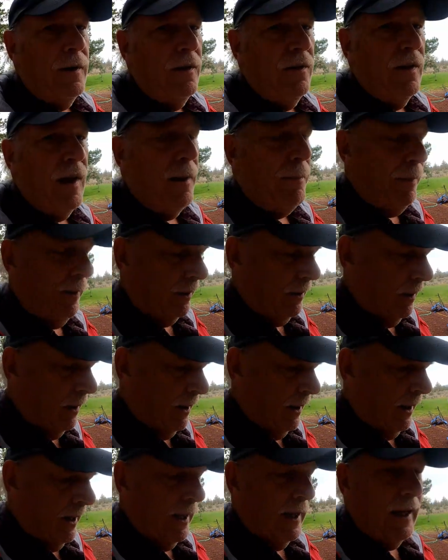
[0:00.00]
hook this up
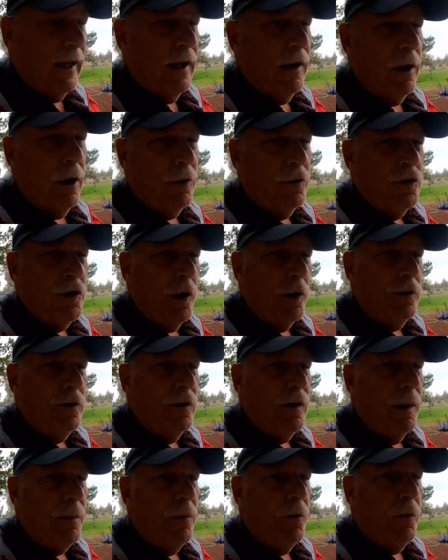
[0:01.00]
and get it all
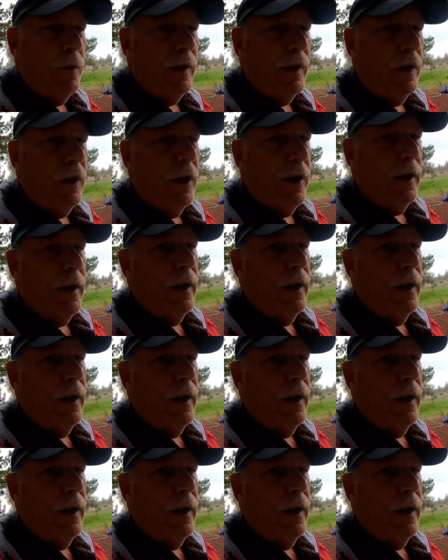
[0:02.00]
charged up really